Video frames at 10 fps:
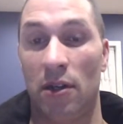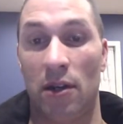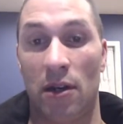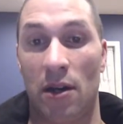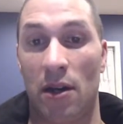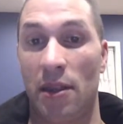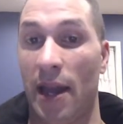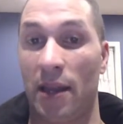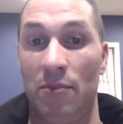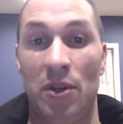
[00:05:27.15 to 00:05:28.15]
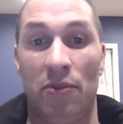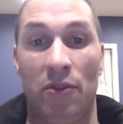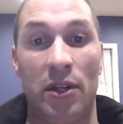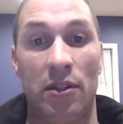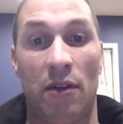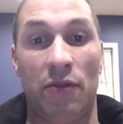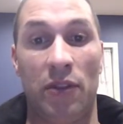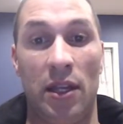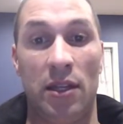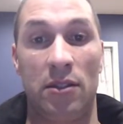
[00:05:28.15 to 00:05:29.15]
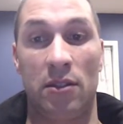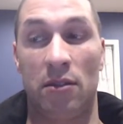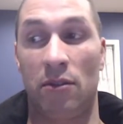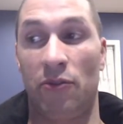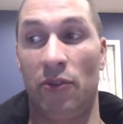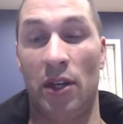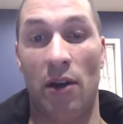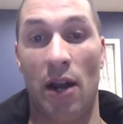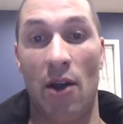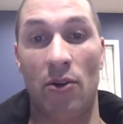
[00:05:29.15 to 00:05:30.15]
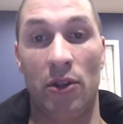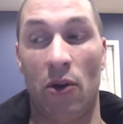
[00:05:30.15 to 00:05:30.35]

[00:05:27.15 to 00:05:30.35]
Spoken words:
that can be a very tough thing to figure out.